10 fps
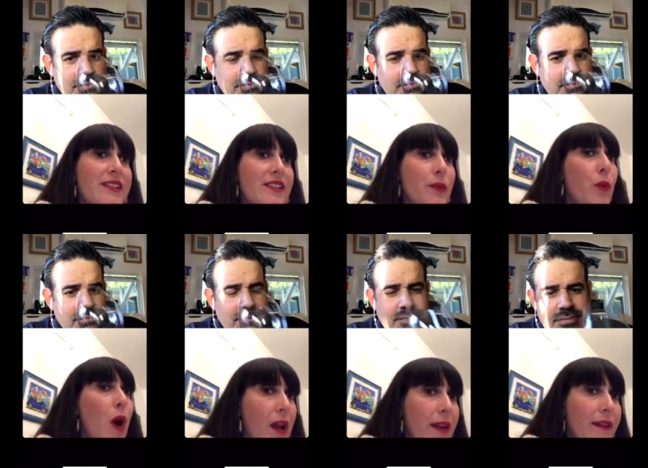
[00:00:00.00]

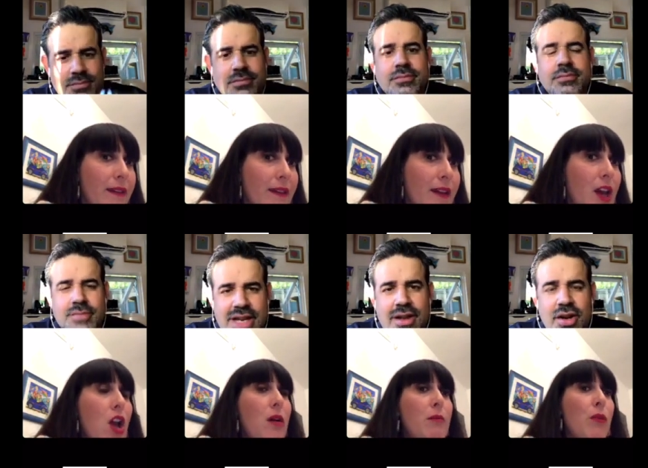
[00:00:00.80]
Speaker 1: wine. I
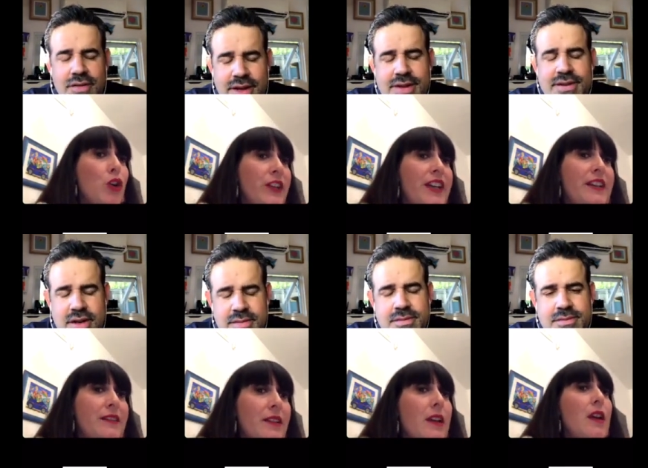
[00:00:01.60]
love modern, that
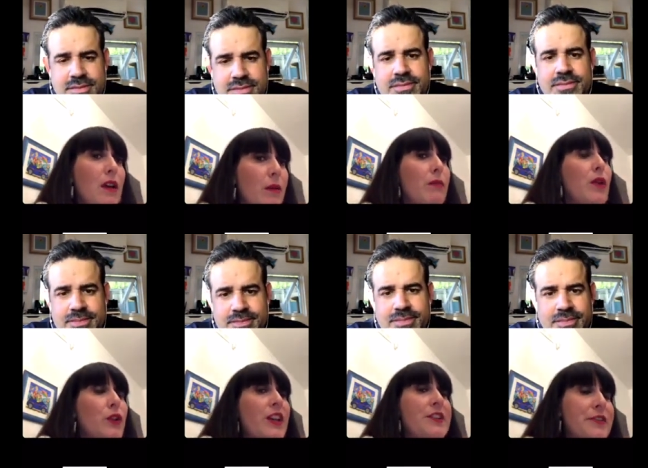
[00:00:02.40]

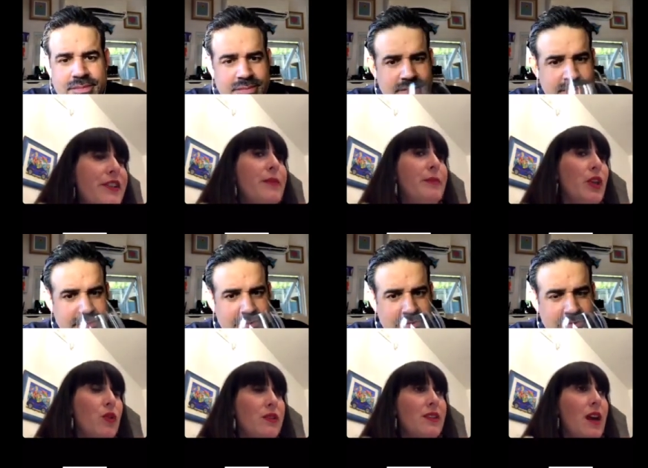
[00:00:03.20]
modern because
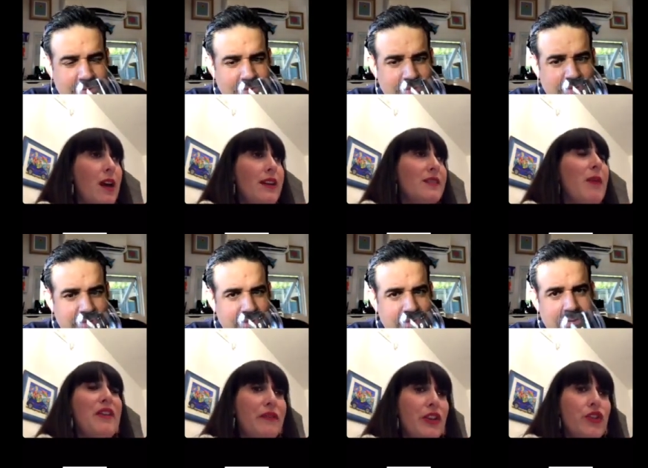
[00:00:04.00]
uh, is my
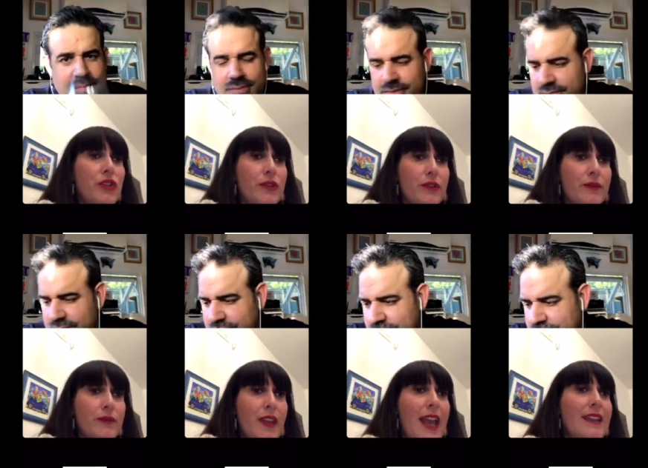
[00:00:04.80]
vision
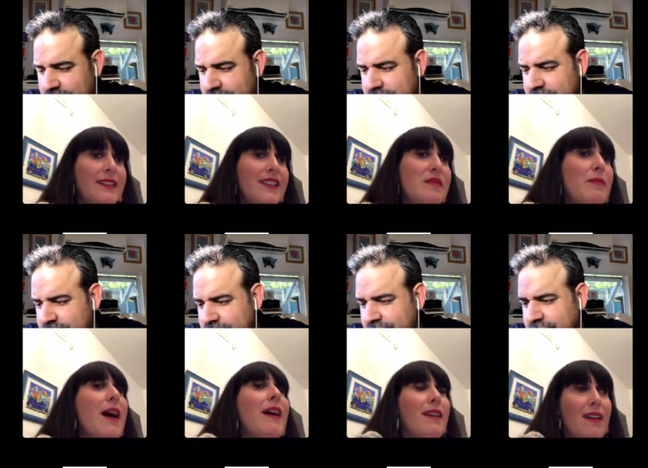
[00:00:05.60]
and is my
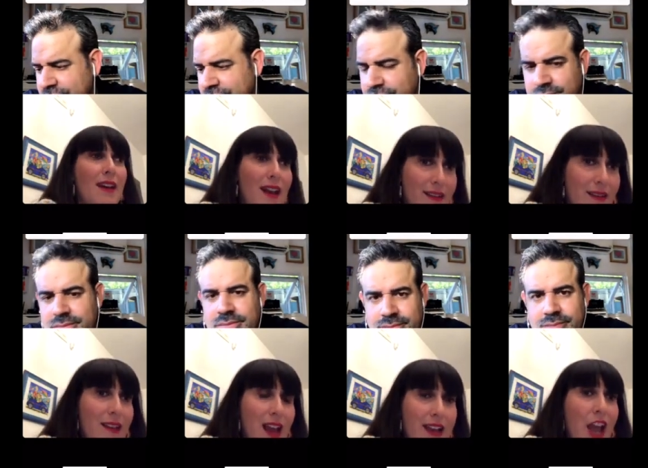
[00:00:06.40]

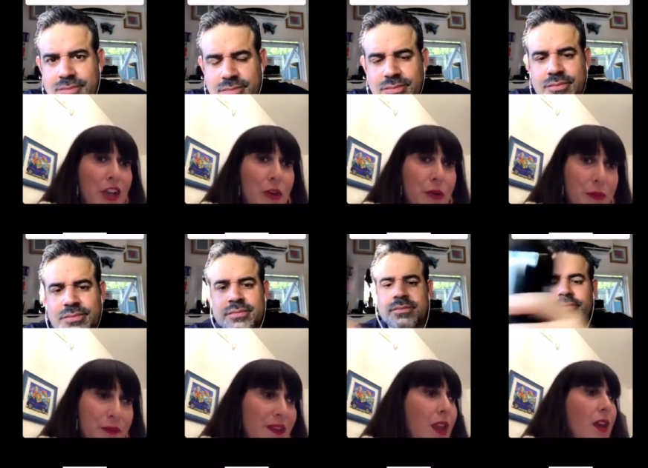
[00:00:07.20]
Aglianico.
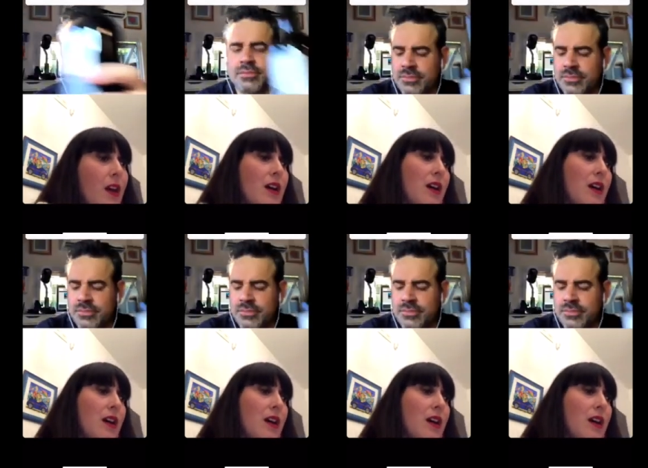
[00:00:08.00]
Mm-hmm. Uh,